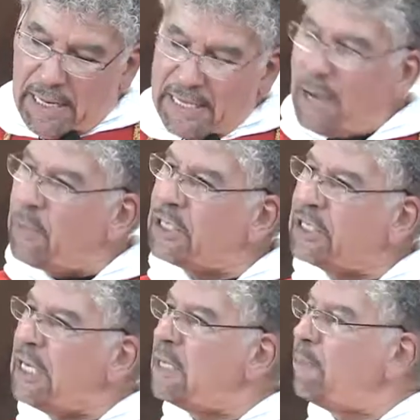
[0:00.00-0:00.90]
And yet we
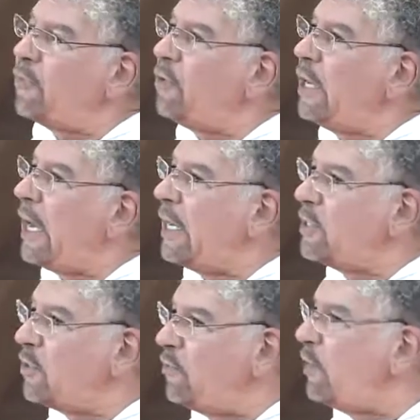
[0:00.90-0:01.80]
see them through the
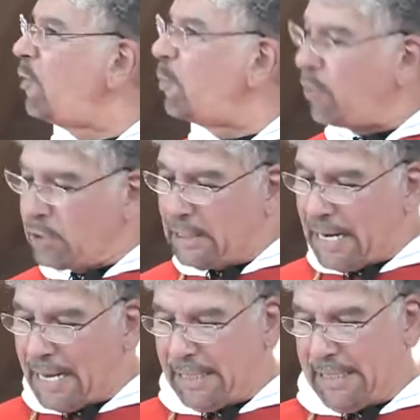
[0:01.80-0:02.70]
eyes of different
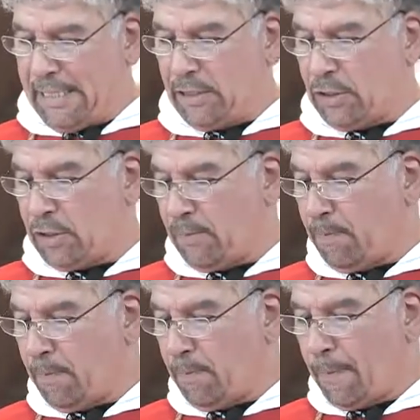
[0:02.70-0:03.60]
personalities.
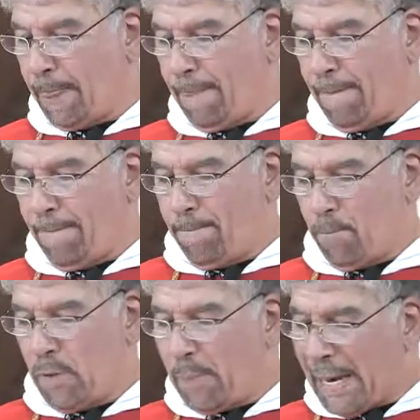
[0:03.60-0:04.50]

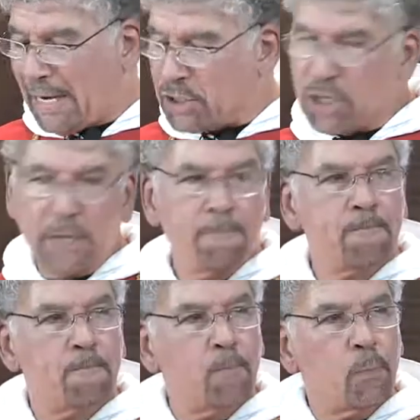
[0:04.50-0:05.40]
The Passion
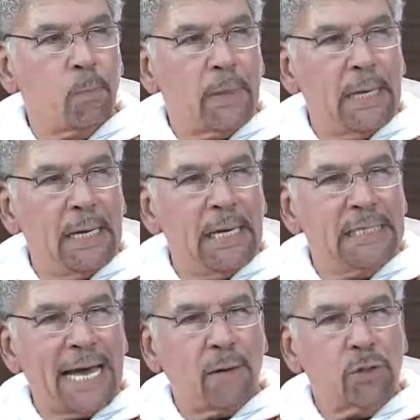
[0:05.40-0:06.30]

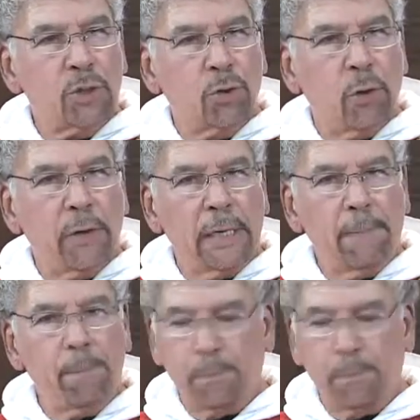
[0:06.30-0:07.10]
is our story.